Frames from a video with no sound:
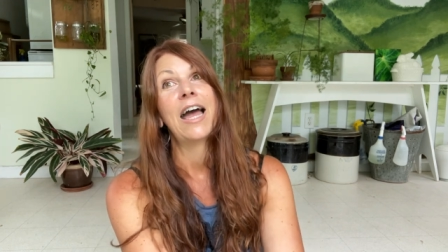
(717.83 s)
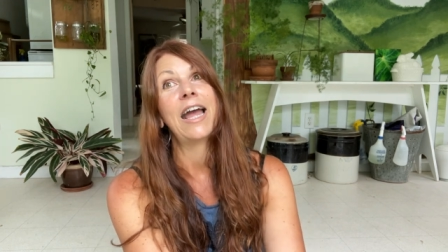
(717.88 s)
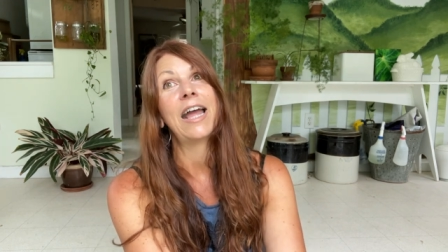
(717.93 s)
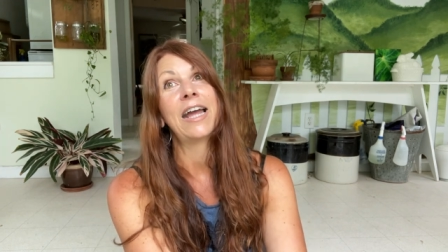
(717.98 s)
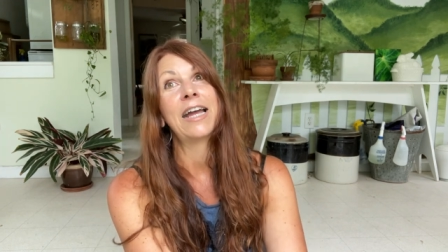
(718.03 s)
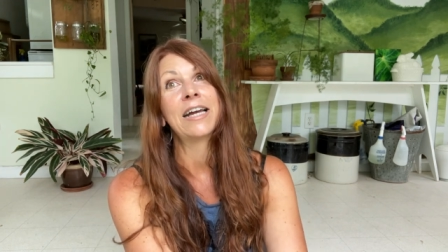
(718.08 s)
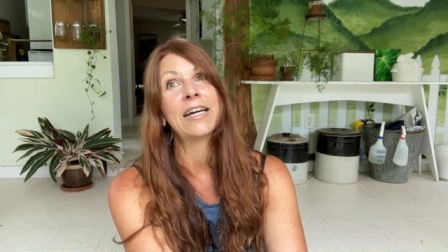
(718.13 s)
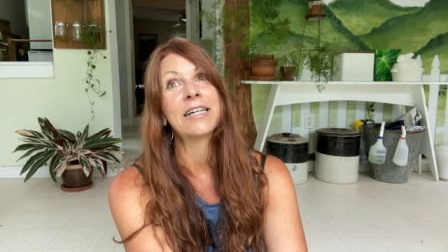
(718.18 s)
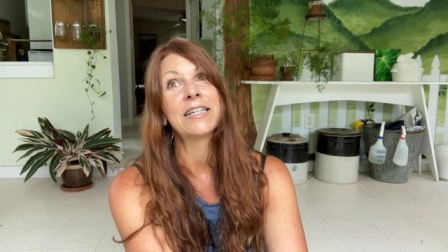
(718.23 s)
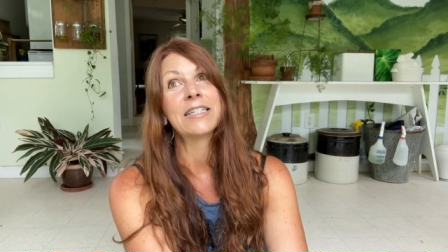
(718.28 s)

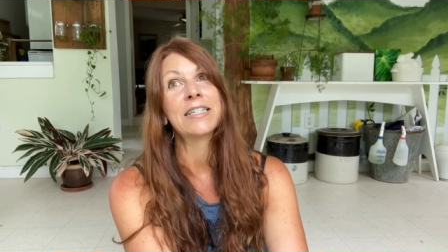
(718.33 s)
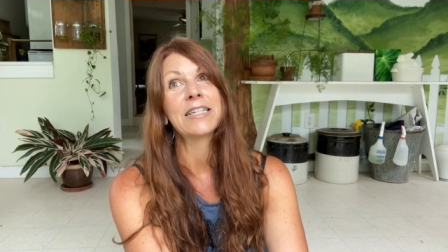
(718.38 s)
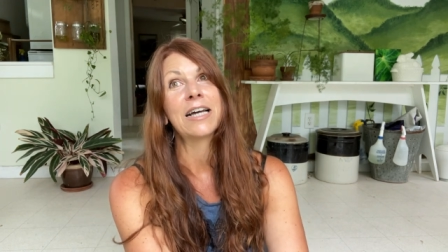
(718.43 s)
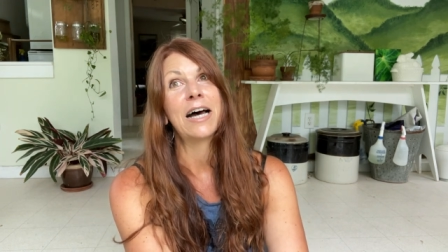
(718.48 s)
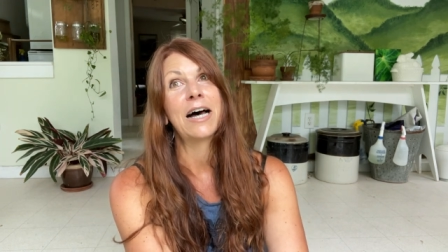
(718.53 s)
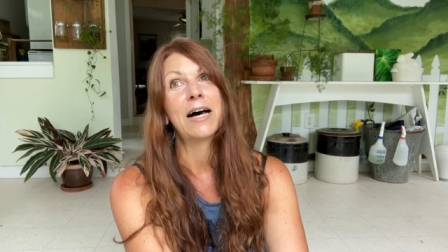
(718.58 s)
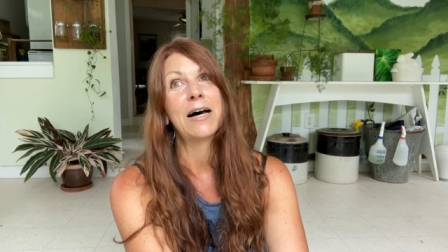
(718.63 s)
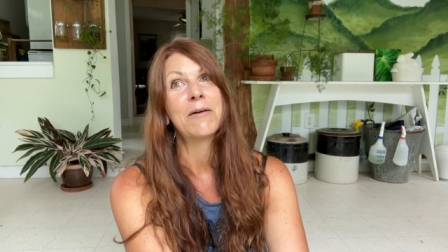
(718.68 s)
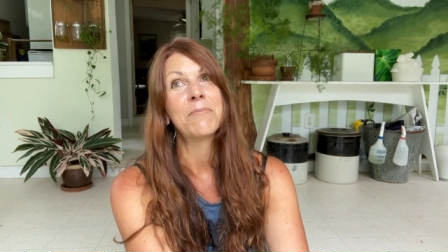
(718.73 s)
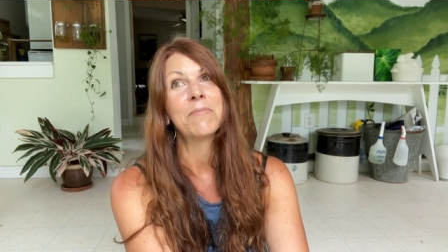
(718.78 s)
And
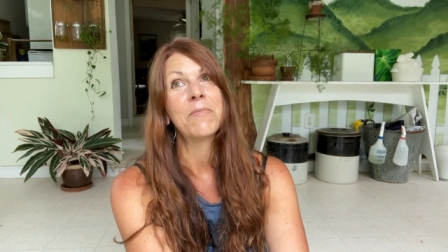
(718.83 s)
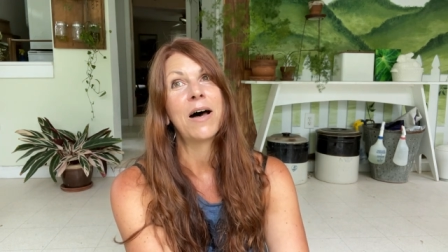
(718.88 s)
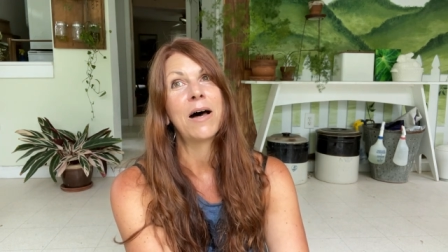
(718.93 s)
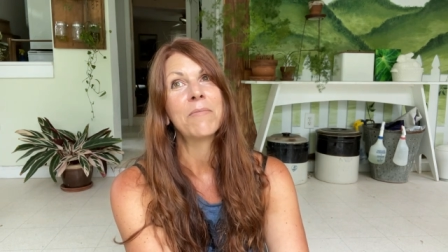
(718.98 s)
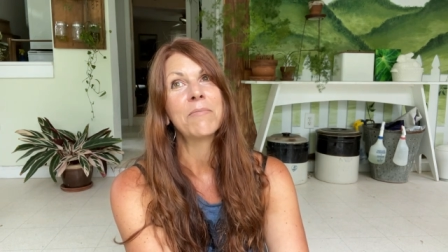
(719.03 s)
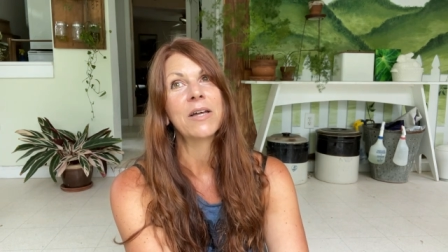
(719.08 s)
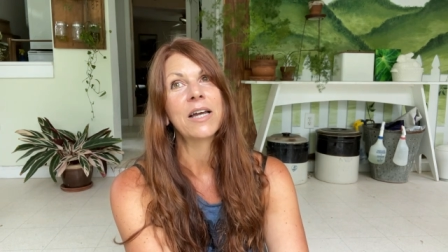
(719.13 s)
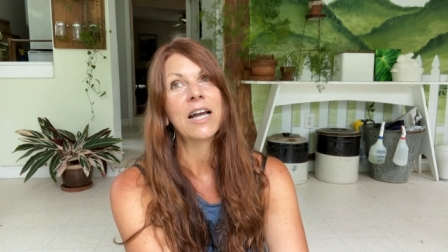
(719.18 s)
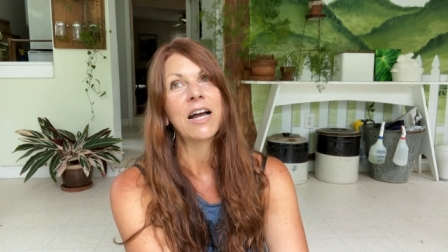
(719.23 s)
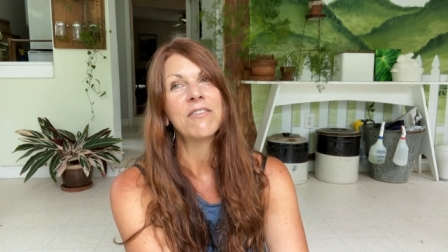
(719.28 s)
um,
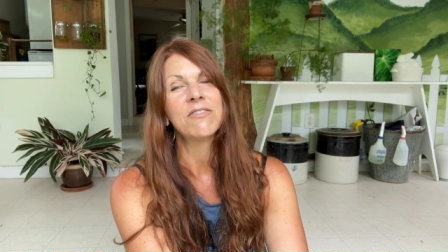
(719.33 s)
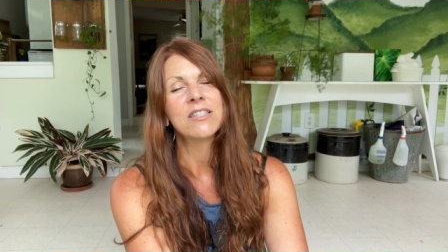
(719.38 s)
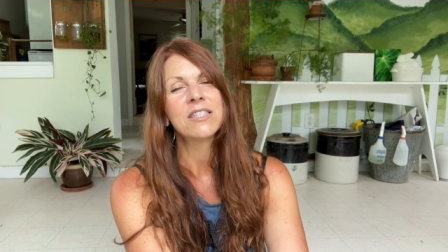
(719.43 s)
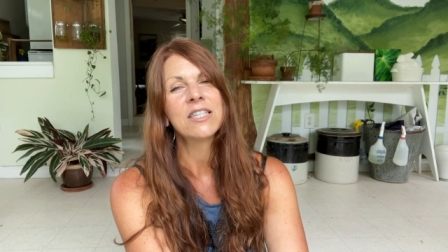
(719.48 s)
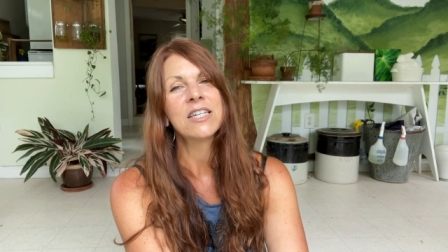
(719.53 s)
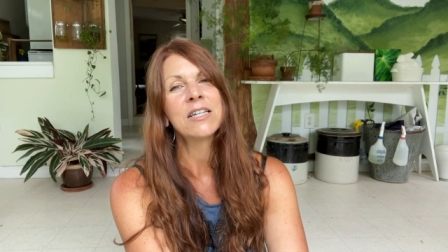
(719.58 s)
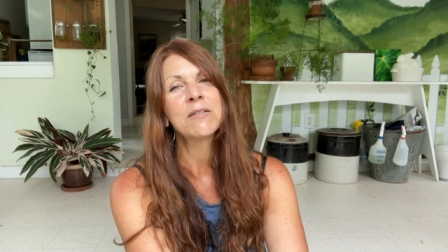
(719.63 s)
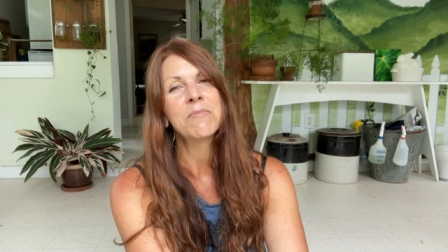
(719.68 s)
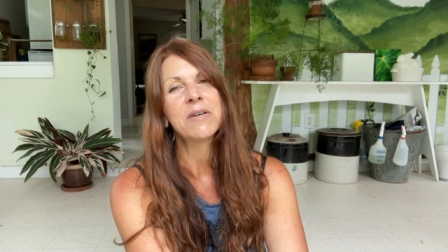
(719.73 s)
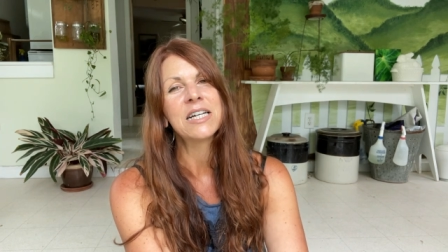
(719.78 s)
I'm like, I've
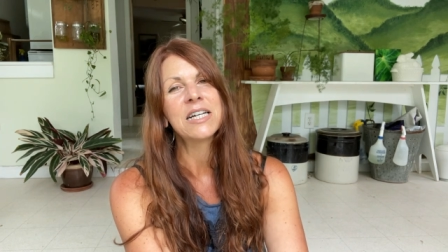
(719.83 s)
seen